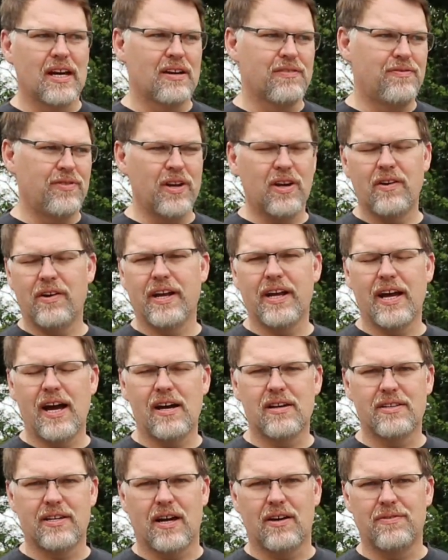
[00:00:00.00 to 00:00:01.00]
figuring
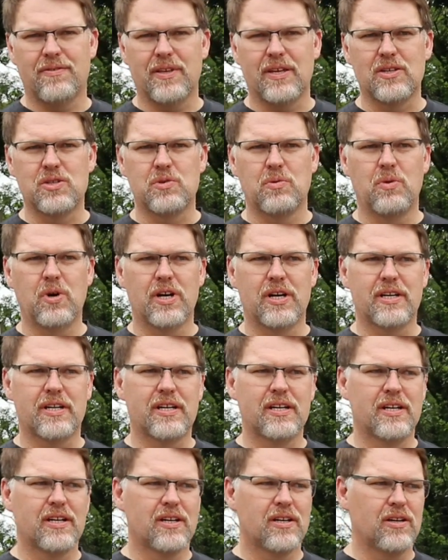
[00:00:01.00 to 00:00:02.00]
out how things work,
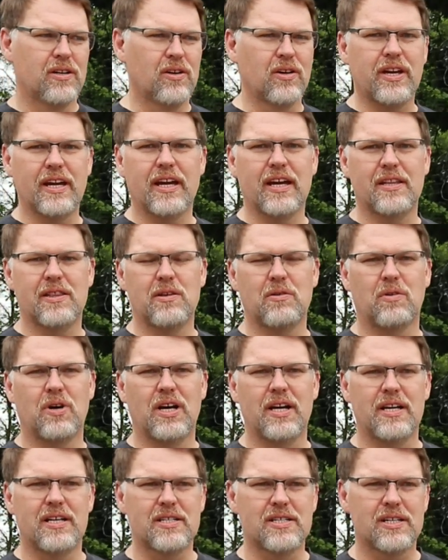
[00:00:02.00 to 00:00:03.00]
looking at the
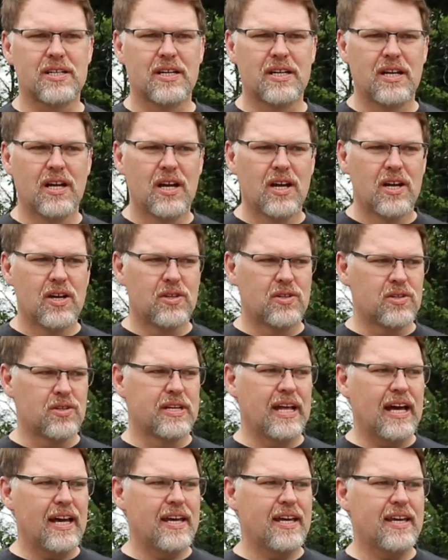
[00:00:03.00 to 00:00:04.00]
wires.
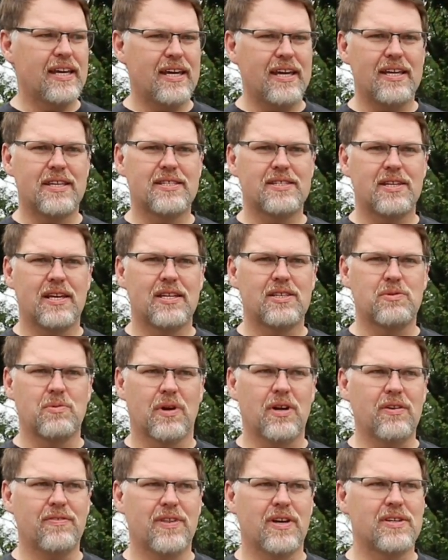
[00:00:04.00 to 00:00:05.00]
Today, it's
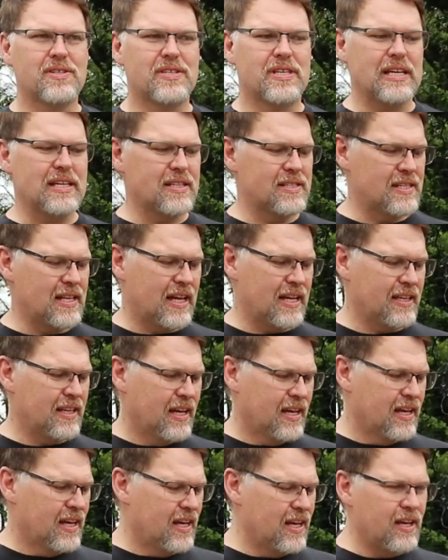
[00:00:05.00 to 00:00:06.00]
one of those things that
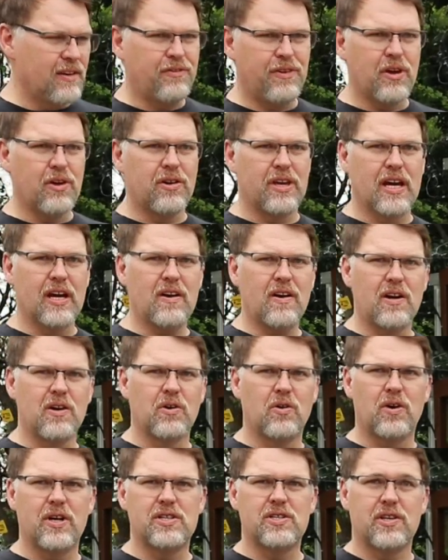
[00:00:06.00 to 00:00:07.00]
if you hear a
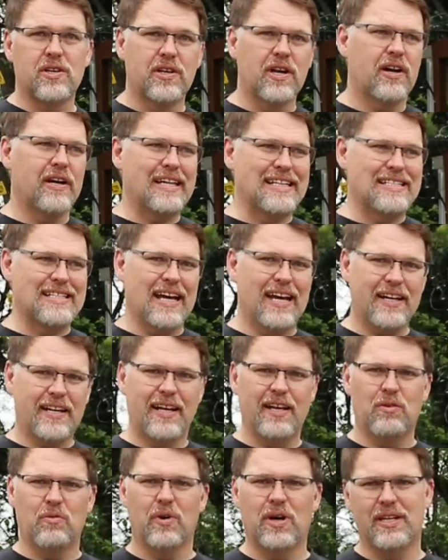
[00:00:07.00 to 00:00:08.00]
noise, you know
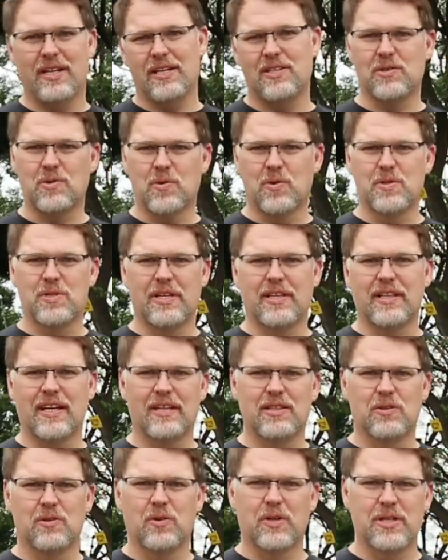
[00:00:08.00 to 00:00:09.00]
exactly what is causing
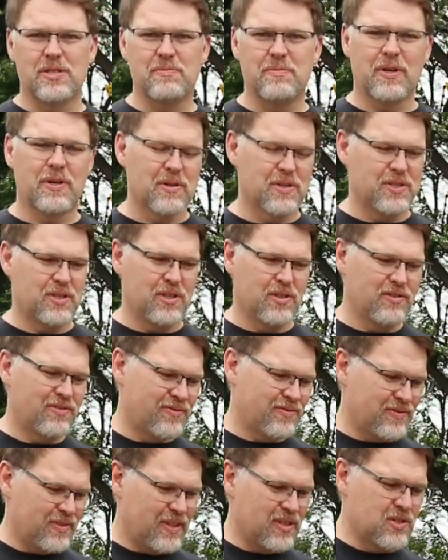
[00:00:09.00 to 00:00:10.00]
that noise, because you've
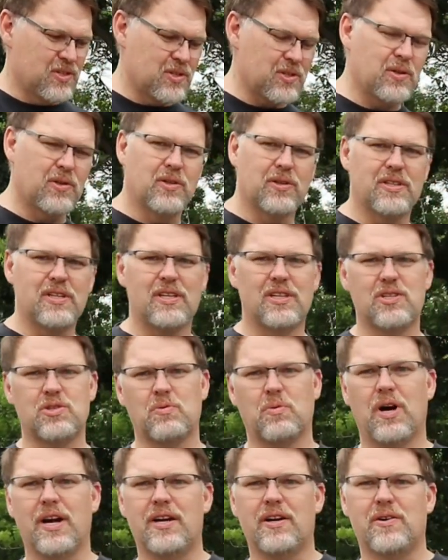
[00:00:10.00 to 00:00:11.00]
installed
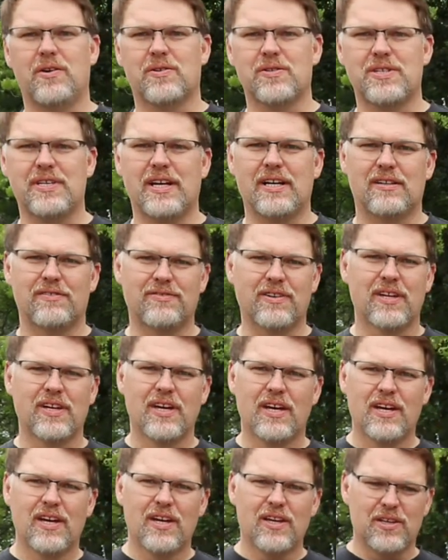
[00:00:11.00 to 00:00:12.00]
each wire yourself.
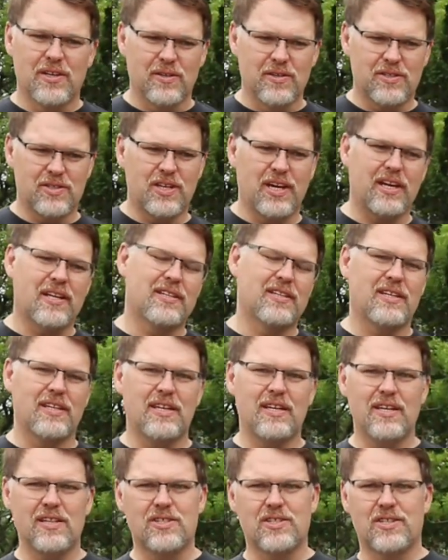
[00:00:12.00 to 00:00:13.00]
You checked
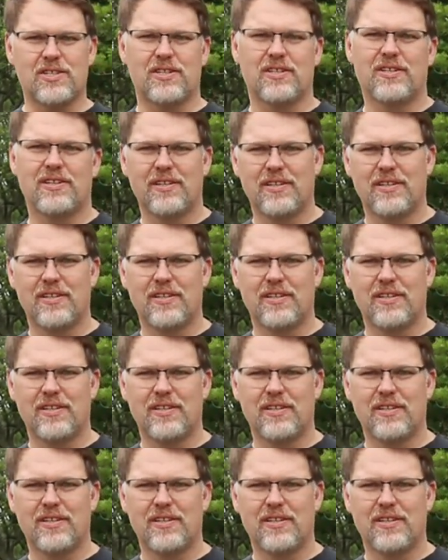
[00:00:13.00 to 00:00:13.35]
each